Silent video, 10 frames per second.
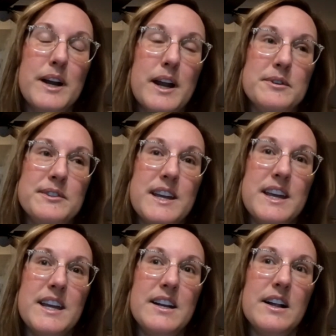when I
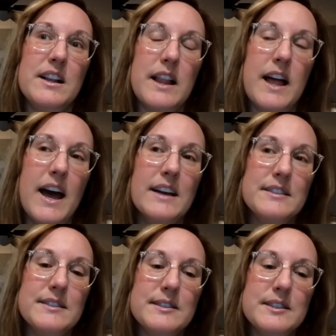was in
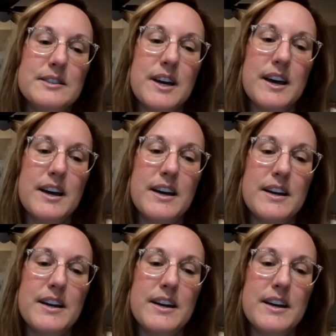class,